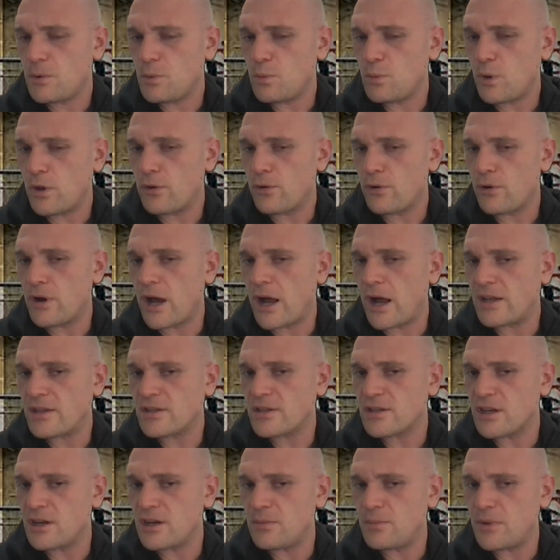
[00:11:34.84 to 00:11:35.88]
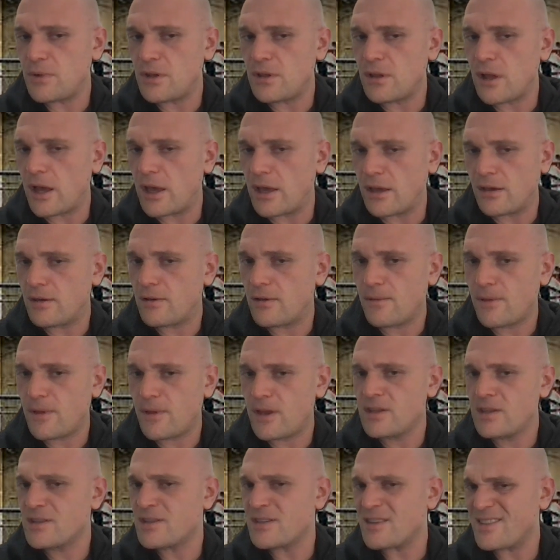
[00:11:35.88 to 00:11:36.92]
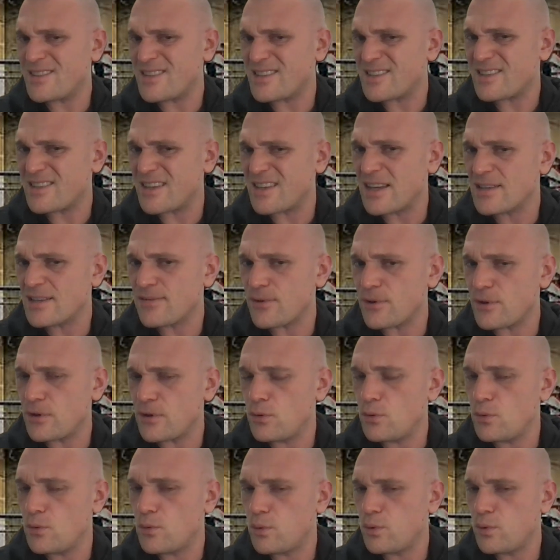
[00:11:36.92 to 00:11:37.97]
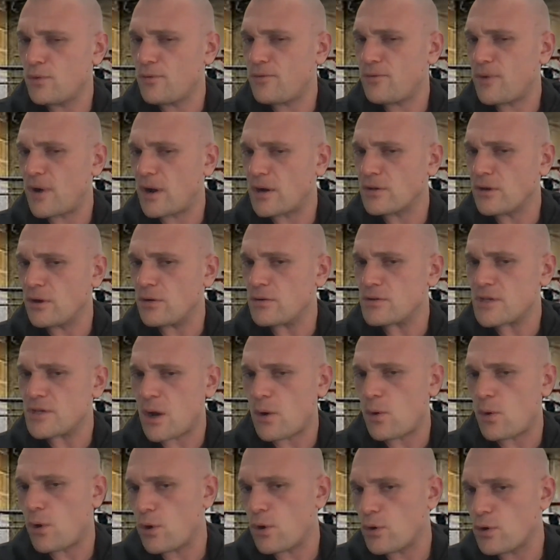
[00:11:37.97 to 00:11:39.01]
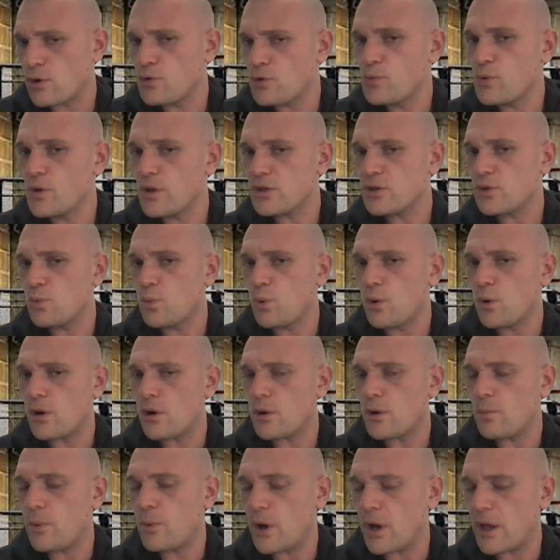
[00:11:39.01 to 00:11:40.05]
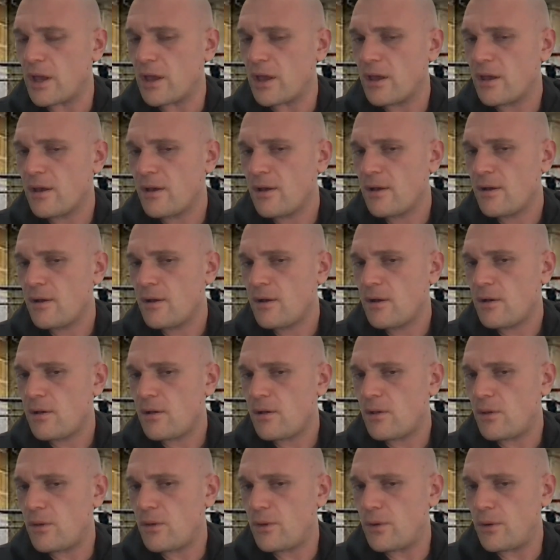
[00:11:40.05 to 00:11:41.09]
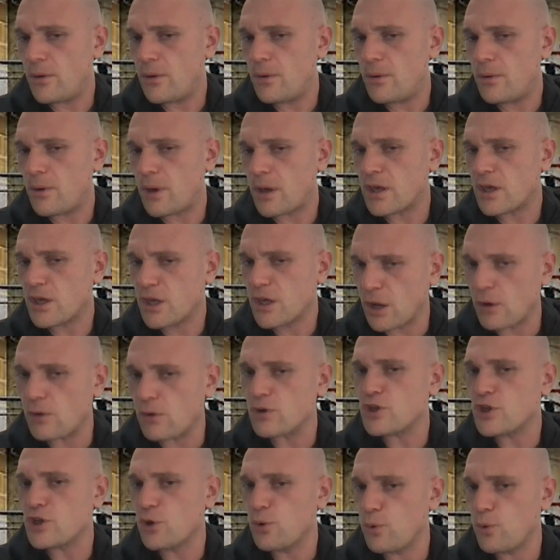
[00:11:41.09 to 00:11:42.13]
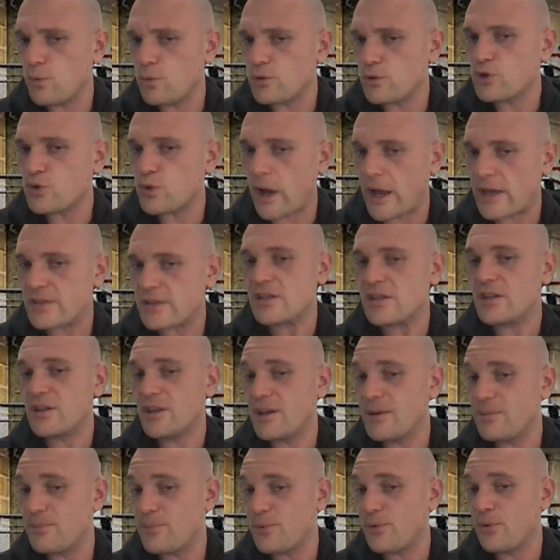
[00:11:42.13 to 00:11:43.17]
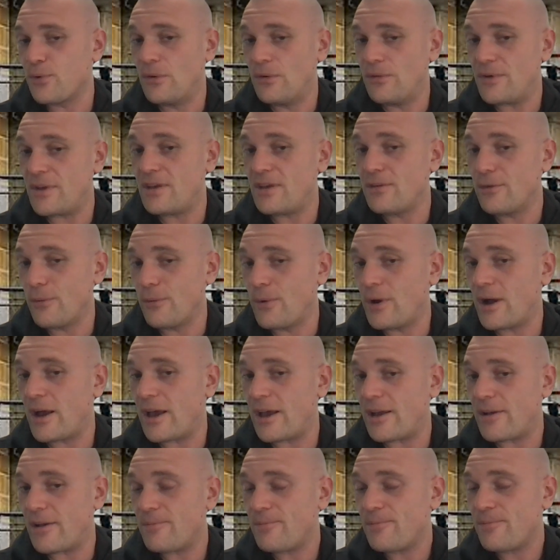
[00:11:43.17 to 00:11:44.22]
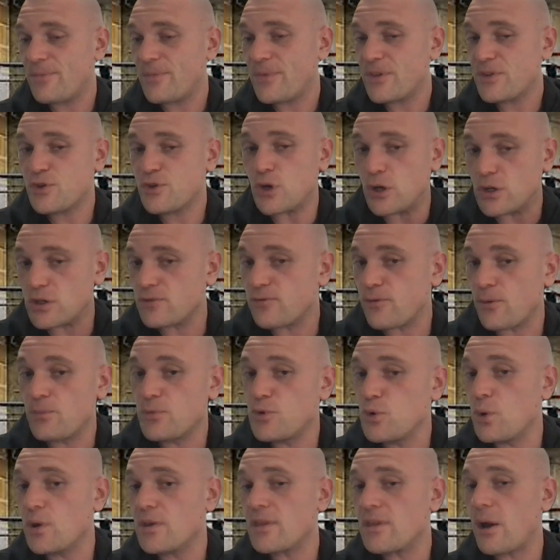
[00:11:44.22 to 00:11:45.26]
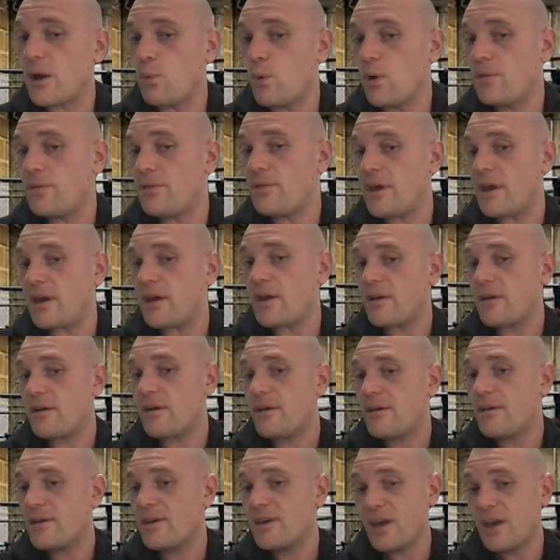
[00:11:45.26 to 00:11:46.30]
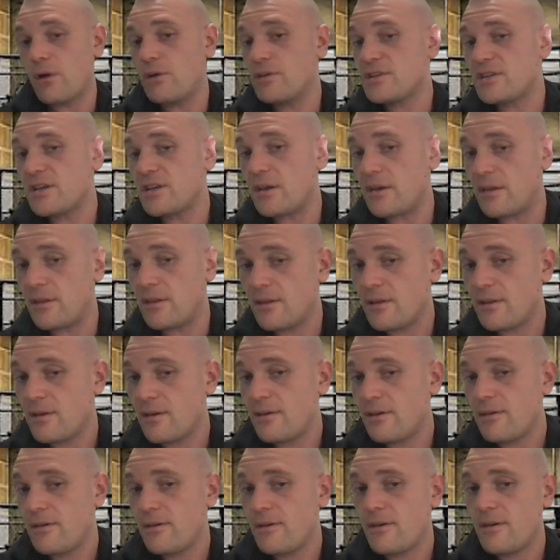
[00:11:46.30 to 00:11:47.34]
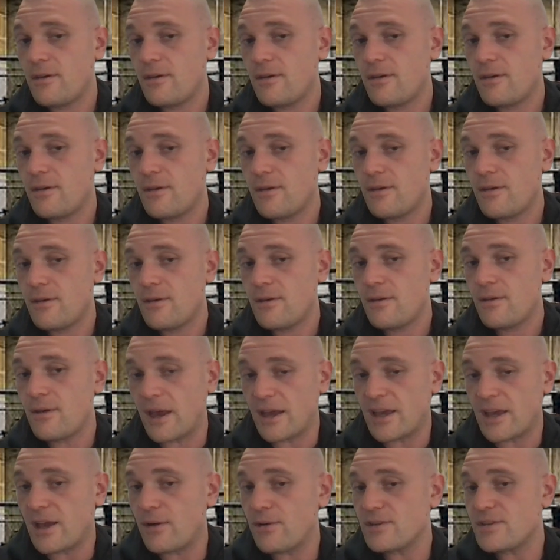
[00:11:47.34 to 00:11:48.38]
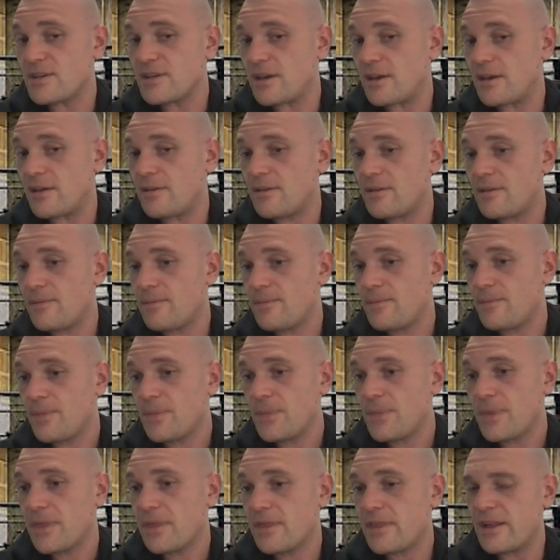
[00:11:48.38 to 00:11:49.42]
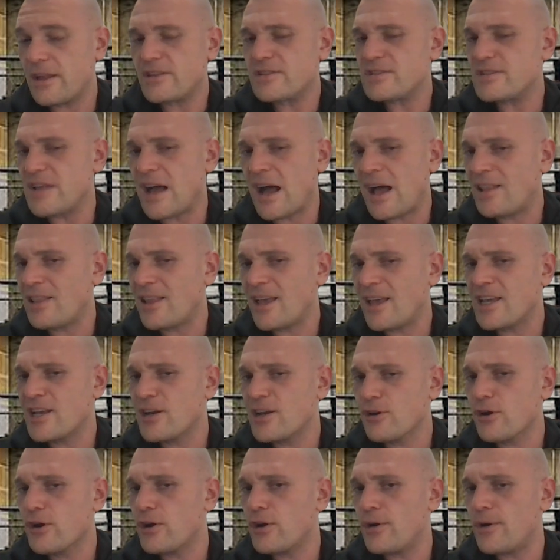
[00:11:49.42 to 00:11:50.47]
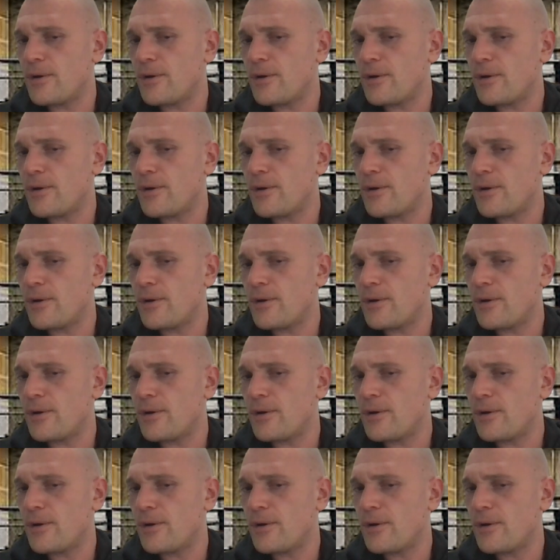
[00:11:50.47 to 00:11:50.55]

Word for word: whether or not it's going to be like instant success for you, who the fuck knows? How hard are you willing to work? But I guarantee you it will drastically improve either way just from doing that one thing. Guarantee it. I guarantee it. It's not like you're going